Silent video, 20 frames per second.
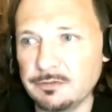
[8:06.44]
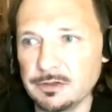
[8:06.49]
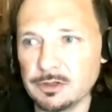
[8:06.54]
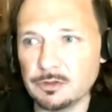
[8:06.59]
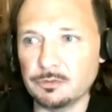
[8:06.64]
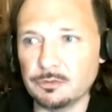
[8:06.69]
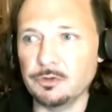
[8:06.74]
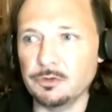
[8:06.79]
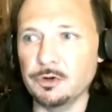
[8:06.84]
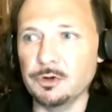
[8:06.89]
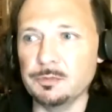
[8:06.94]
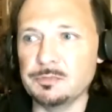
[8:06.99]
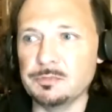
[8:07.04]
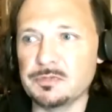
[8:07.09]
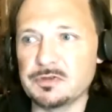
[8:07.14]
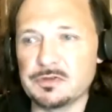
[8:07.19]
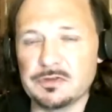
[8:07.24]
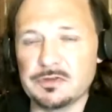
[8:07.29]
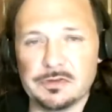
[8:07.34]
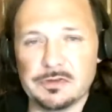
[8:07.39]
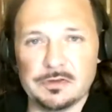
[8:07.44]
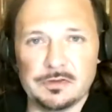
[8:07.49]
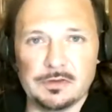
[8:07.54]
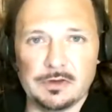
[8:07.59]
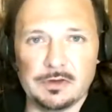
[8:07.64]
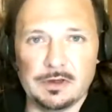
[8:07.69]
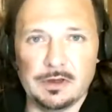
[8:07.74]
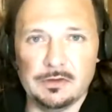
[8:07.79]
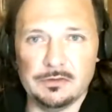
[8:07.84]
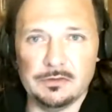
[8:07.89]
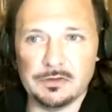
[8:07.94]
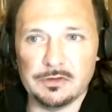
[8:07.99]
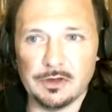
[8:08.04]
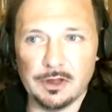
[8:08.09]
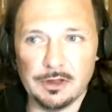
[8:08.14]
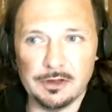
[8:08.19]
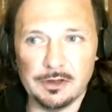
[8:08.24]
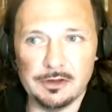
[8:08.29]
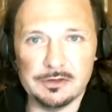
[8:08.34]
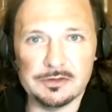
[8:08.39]
groups, and
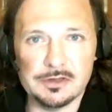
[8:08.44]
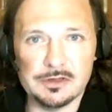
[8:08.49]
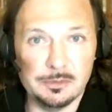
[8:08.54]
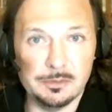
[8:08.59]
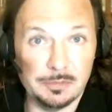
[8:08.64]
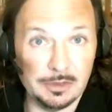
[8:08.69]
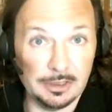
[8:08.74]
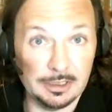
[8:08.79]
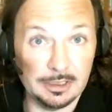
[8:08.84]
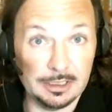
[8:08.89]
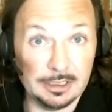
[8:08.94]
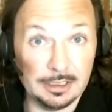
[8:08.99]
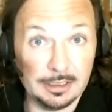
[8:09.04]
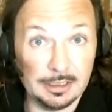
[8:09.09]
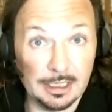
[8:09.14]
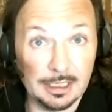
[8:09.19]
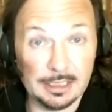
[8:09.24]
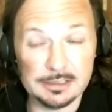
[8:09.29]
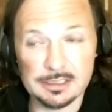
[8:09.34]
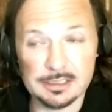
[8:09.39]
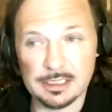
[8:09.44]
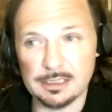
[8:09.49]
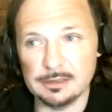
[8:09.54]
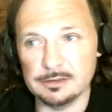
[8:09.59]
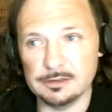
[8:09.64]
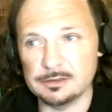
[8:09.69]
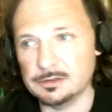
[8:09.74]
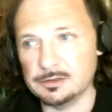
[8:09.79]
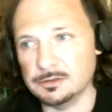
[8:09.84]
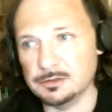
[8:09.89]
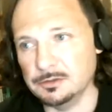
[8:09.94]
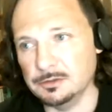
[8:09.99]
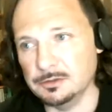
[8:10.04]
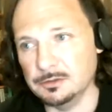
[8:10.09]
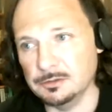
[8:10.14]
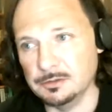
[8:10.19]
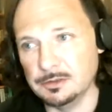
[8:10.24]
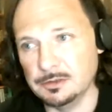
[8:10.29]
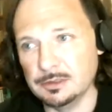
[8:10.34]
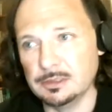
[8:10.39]
so there's an ability there to
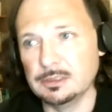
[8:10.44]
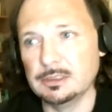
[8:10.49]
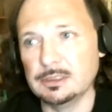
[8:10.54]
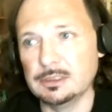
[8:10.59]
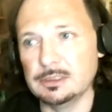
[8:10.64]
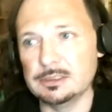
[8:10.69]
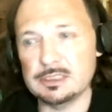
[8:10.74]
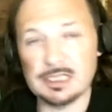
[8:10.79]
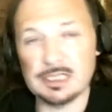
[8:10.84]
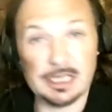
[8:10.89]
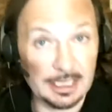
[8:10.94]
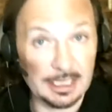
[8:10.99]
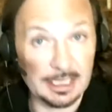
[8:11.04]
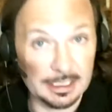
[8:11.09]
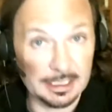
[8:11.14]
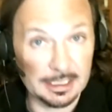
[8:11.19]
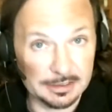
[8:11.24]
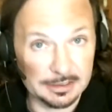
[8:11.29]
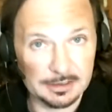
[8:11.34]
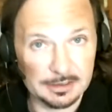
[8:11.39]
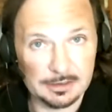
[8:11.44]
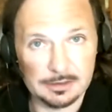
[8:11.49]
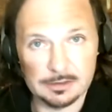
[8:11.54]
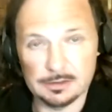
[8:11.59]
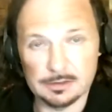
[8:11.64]
connect,